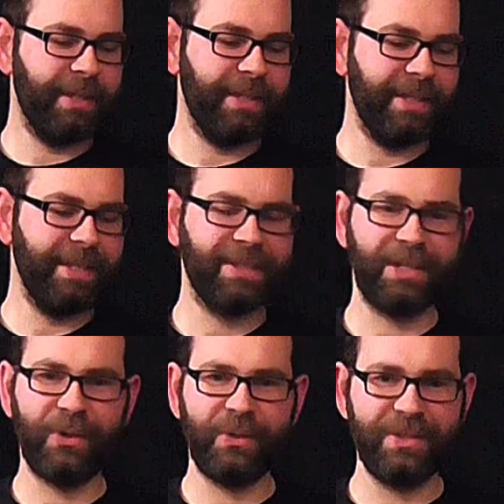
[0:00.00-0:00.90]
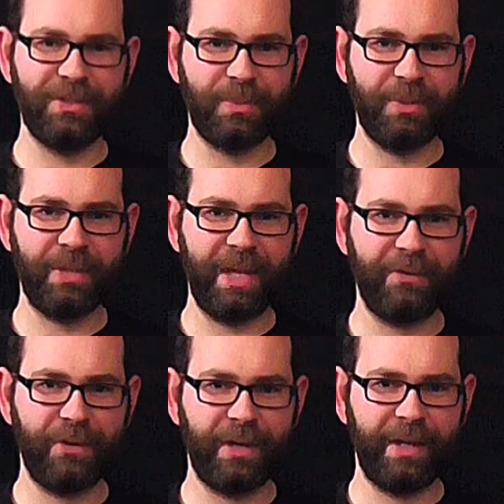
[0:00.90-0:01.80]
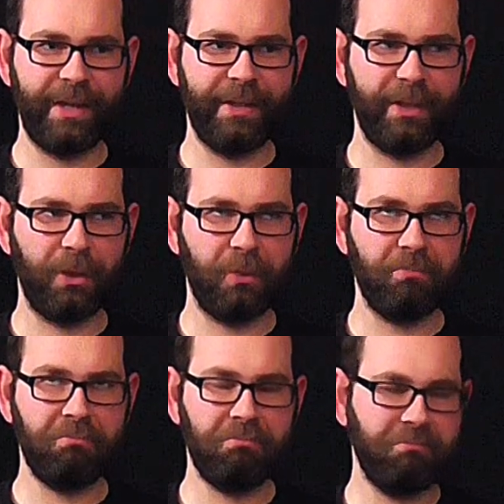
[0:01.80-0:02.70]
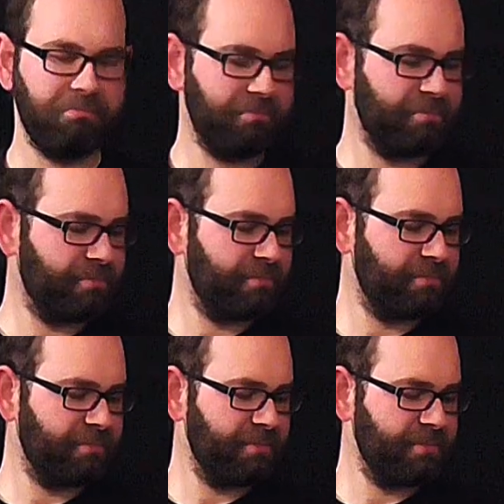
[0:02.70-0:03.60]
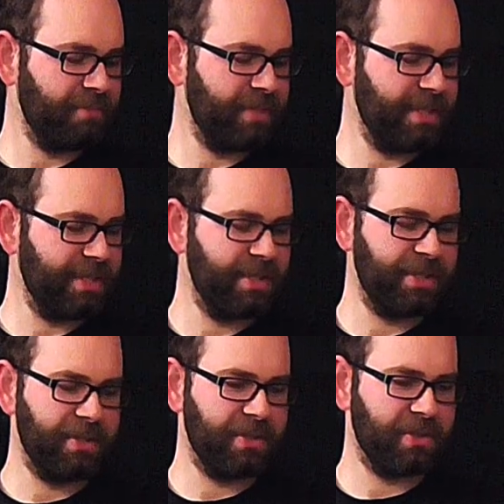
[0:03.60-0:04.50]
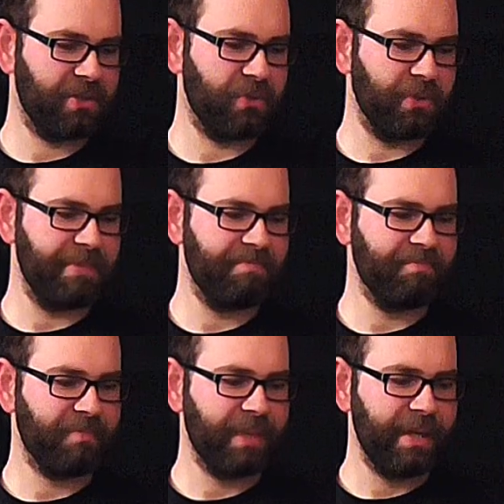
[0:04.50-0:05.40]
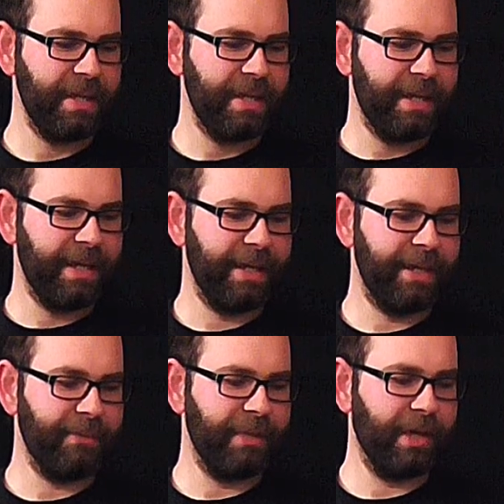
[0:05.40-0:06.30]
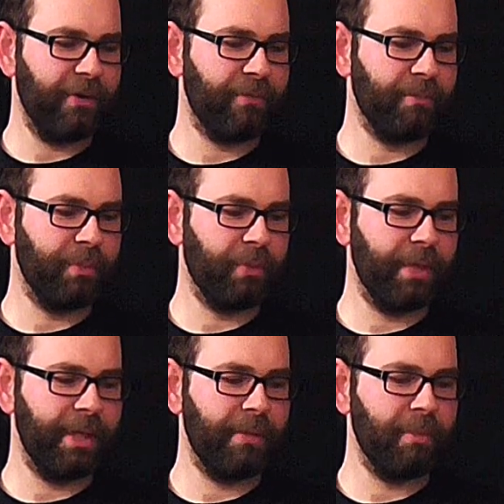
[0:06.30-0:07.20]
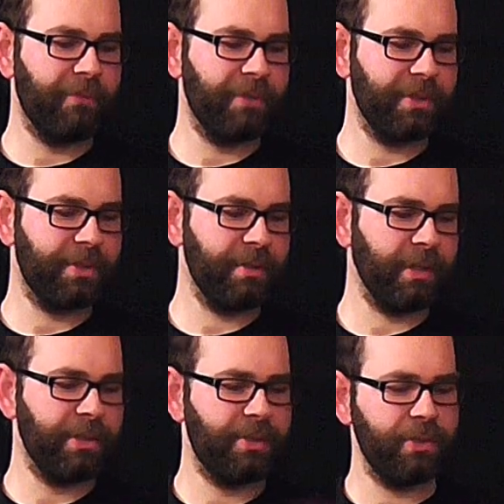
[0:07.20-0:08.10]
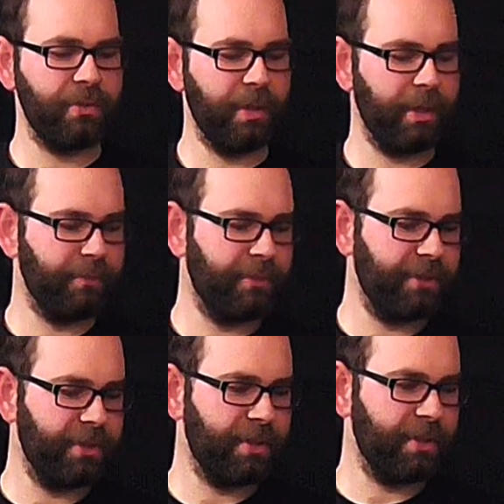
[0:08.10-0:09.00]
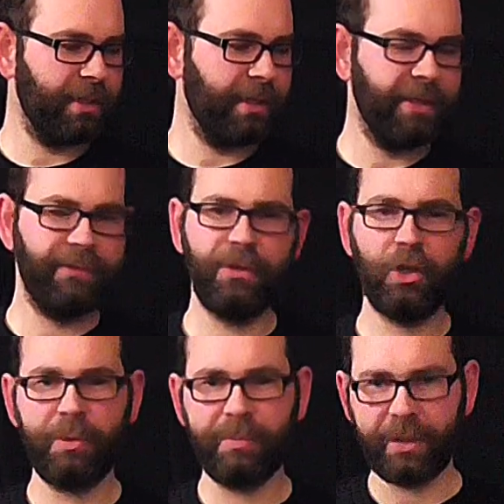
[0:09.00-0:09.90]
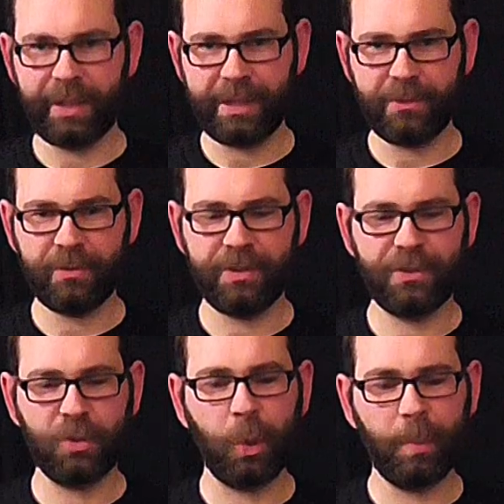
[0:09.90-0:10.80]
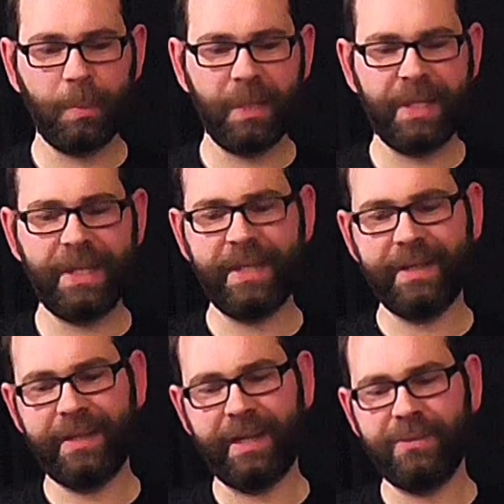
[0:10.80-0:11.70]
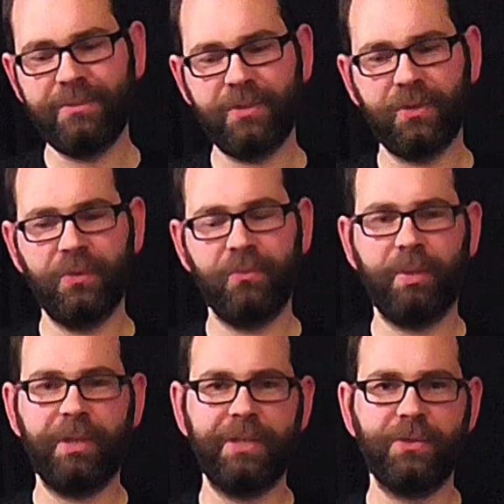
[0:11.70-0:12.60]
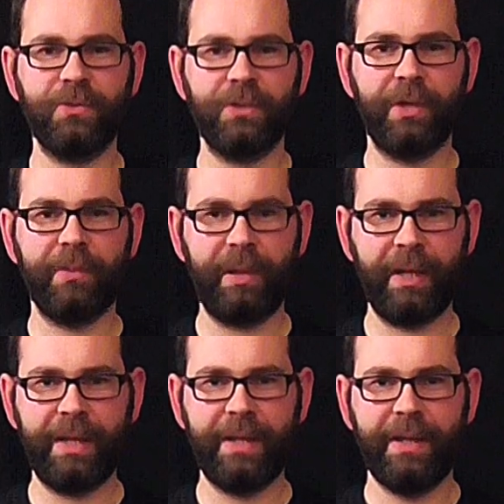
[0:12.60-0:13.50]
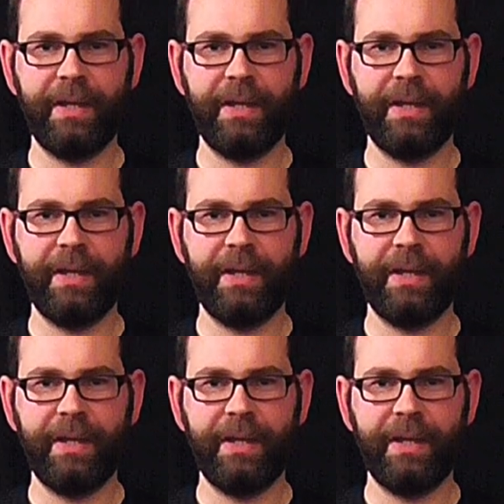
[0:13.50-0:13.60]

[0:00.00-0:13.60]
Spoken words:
it is a lot easier to put together and a lot less easy to destroy. And then we have my boy here, Mephiston. I do love Mephiston. If you know me by now, there's not many games of Blood Angels I play